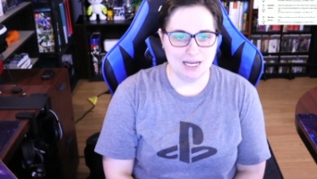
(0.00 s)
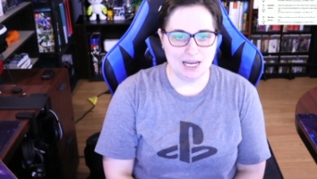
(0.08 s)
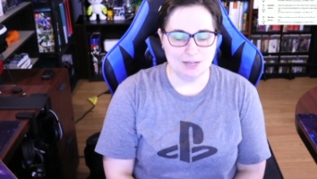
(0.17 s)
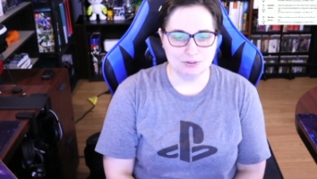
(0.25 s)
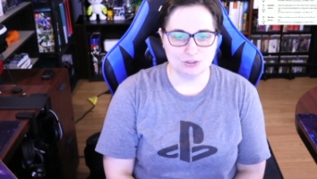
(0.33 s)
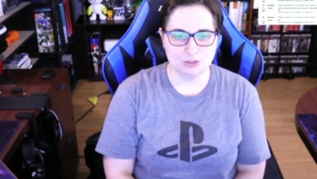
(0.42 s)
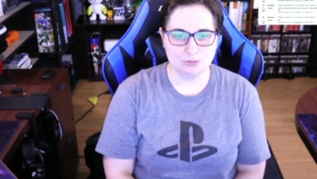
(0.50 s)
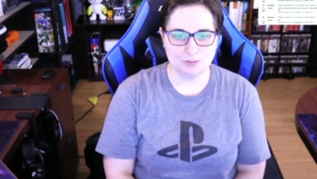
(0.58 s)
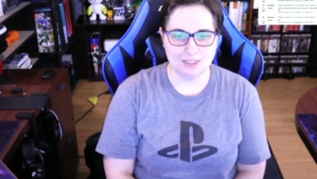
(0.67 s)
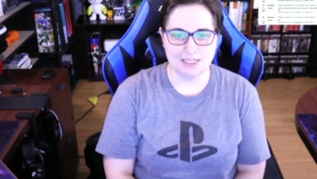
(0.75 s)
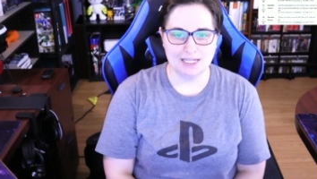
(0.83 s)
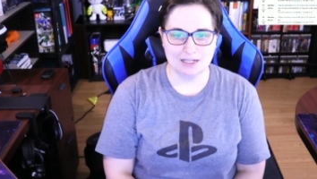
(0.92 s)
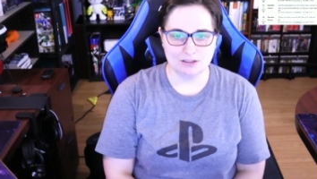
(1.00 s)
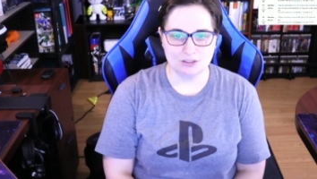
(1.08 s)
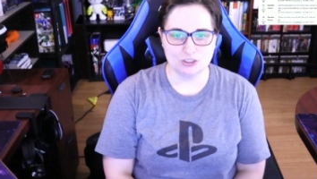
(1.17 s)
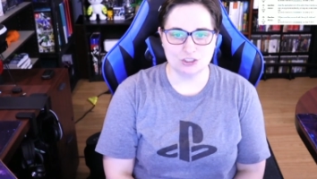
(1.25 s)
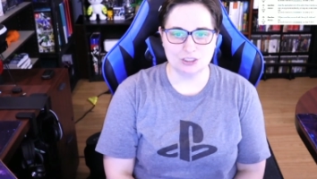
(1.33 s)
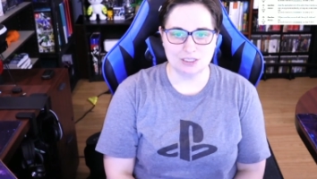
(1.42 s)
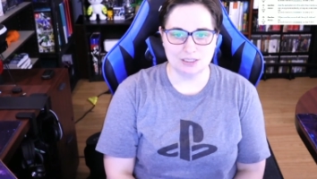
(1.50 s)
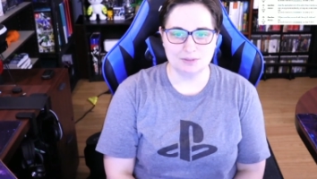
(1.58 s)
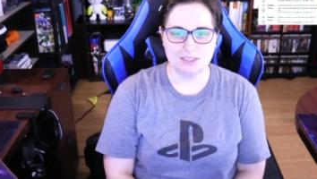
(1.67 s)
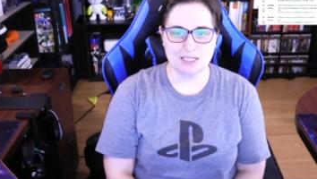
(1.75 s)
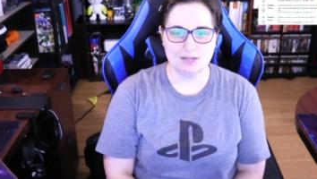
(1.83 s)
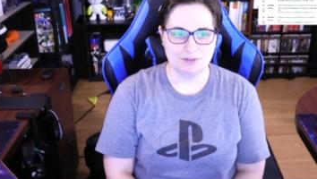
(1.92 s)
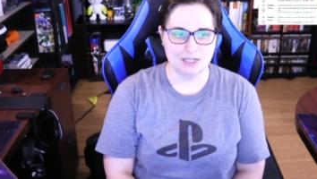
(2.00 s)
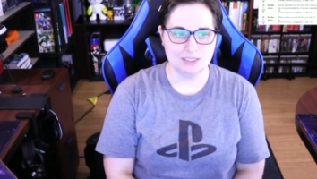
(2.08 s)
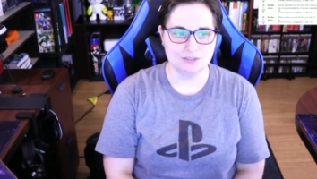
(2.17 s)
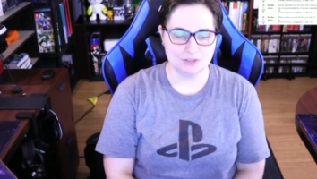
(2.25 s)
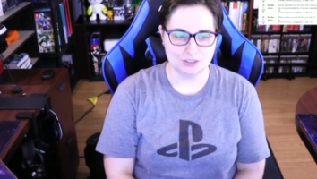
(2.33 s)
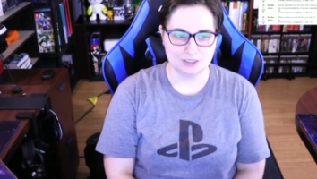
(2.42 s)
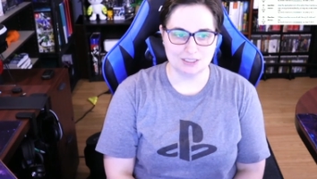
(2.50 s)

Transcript: able to read the English DIMs and vice versa?